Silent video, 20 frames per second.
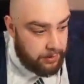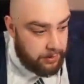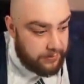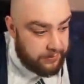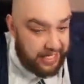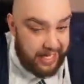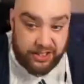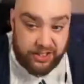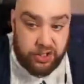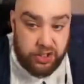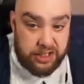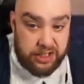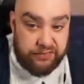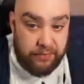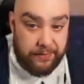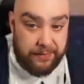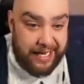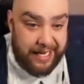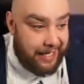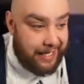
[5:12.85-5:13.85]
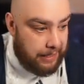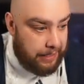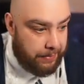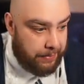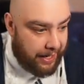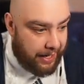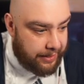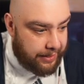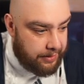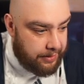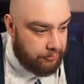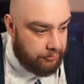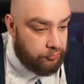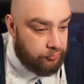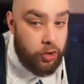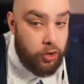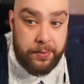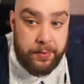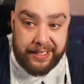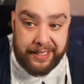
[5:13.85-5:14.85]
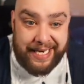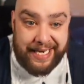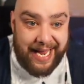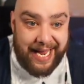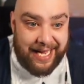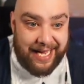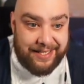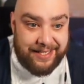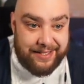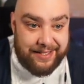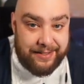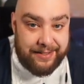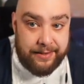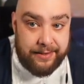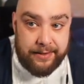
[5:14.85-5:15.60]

That's just from the elite pack. Ruben Dias.